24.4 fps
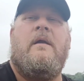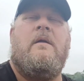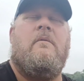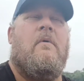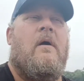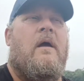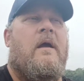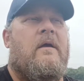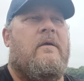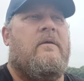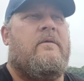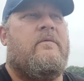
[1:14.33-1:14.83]

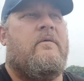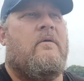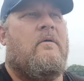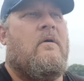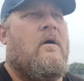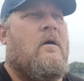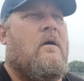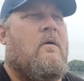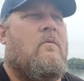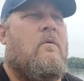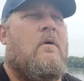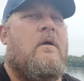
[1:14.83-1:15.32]
anyways,
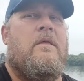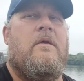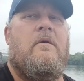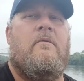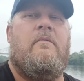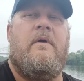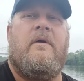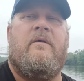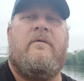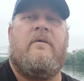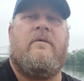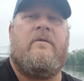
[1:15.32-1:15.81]
one of
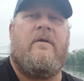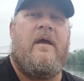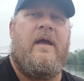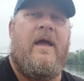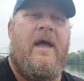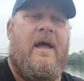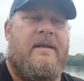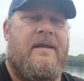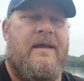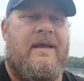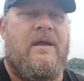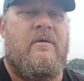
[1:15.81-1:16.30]
the reasons they
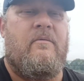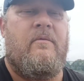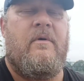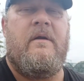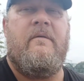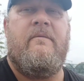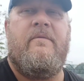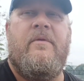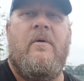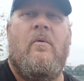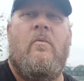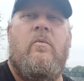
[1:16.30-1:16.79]
had to get
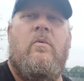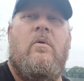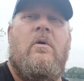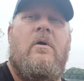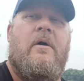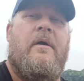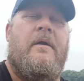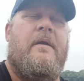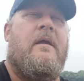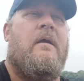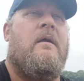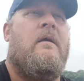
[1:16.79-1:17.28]
rid of the
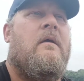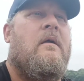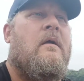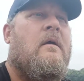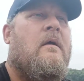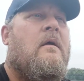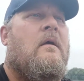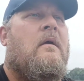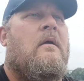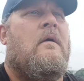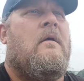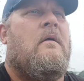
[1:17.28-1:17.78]
wood,
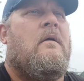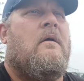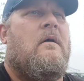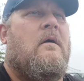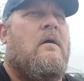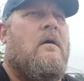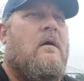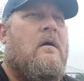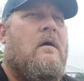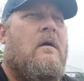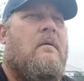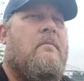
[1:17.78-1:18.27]

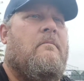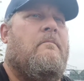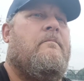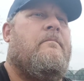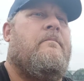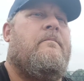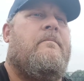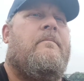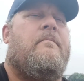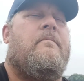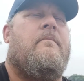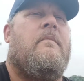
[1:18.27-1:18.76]

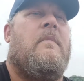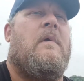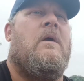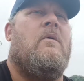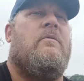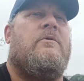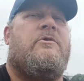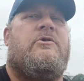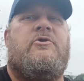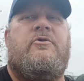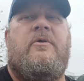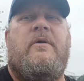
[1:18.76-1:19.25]
it
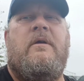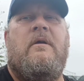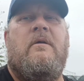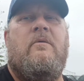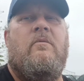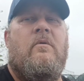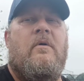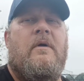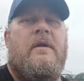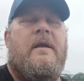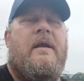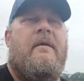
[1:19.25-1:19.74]
was
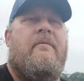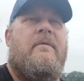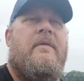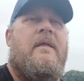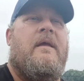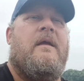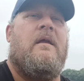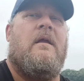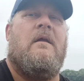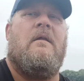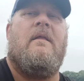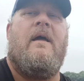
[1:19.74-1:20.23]
treated wood and
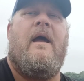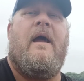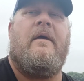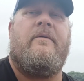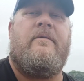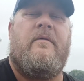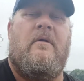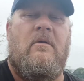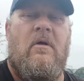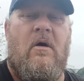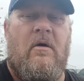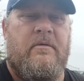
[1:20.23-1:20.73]
everything, and it
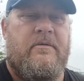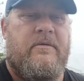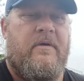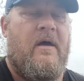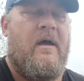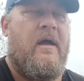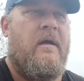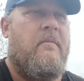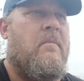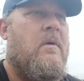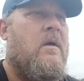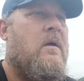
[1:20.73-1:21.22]
lasted a long
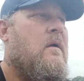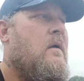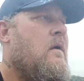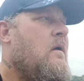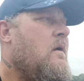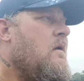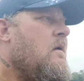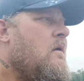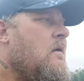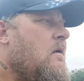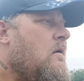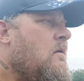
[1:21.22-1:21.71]
time.
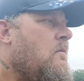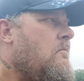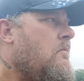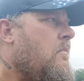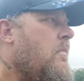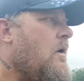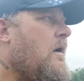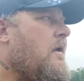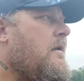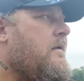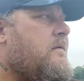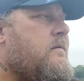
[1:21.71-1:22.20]

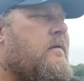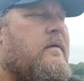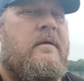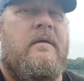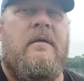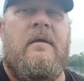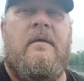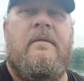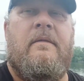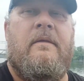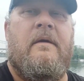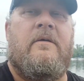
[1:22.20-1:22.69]
But
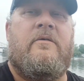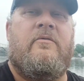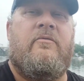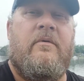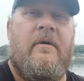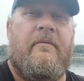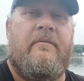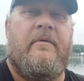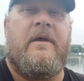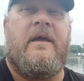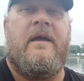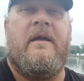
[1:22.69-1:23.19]
this
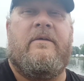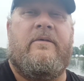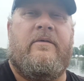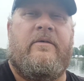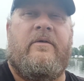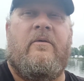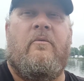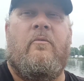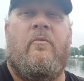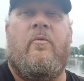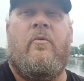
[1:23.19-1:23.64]
river gets